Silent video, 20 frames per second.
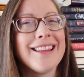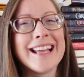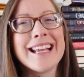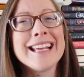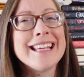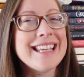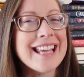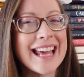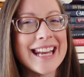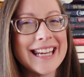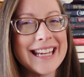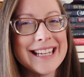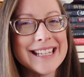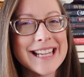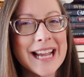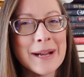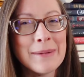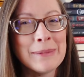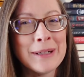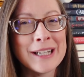like a
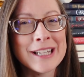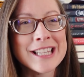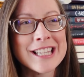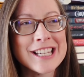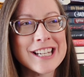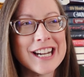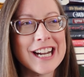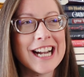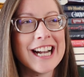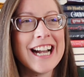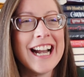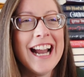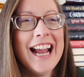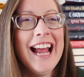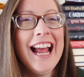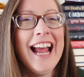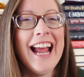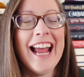Yeti type monster